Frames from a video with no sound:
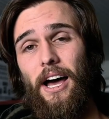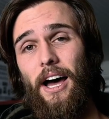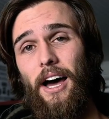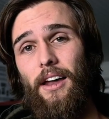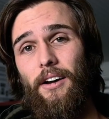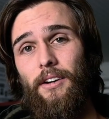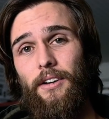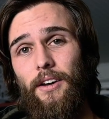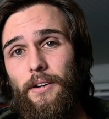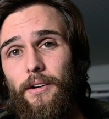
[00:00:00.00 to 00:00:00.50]

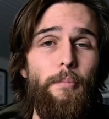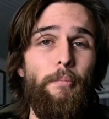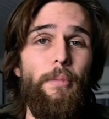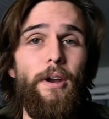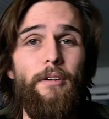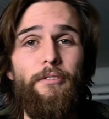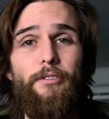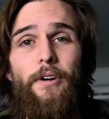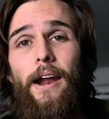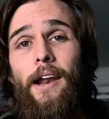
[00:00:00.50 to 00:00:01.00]
I don't know.
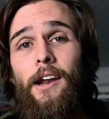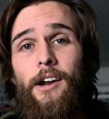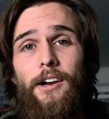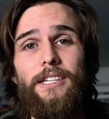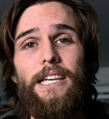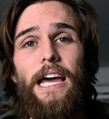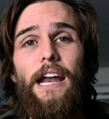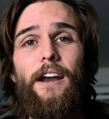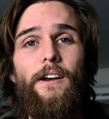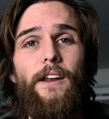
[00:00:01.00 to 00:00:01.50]
But Friday or
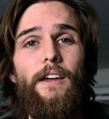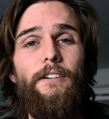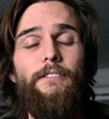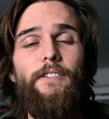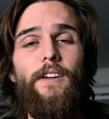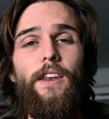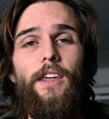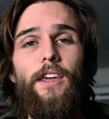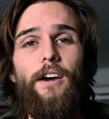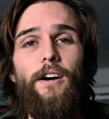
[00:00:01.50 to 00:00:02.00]
Saturday
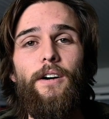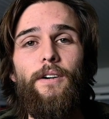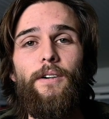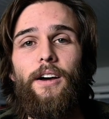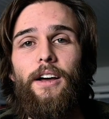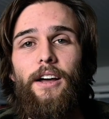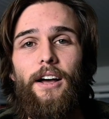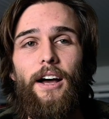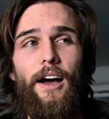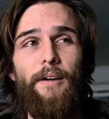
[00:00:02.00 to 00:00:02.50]
video,
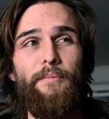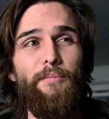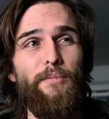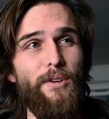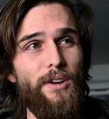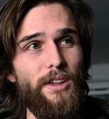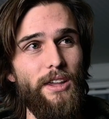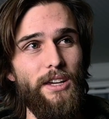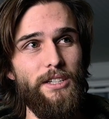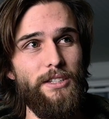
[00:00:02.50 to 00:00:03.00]
I'm
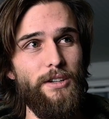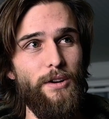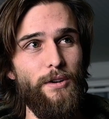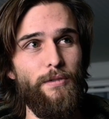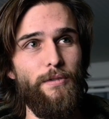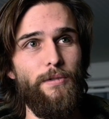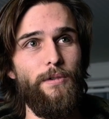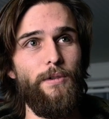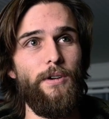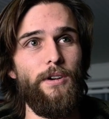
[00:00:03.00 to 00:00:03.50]
really
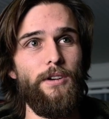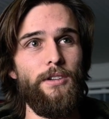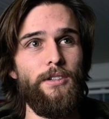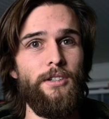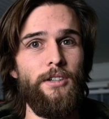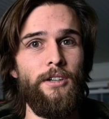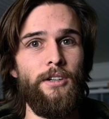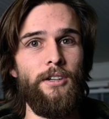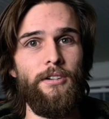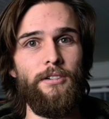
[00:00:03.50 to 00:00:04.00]
stoked for,
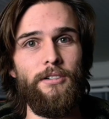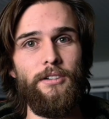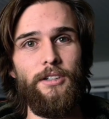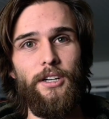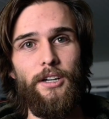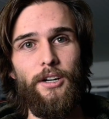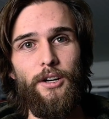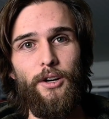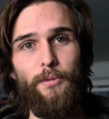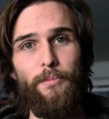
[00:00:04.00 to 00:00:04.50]
so
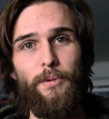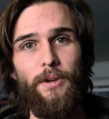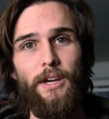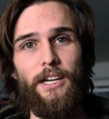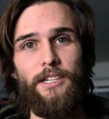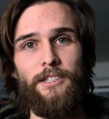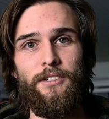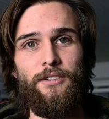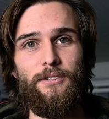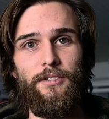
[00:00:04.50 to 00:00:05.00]
hope you
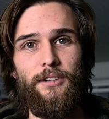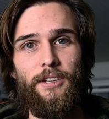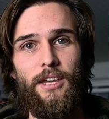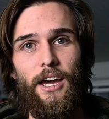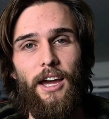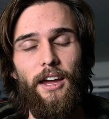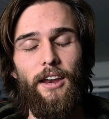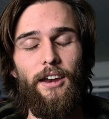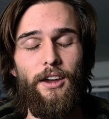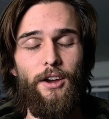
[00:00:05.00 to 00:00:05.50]
guys enjoy
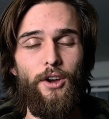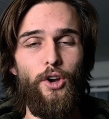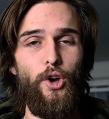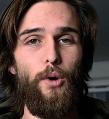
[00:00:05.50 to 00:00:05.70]
that.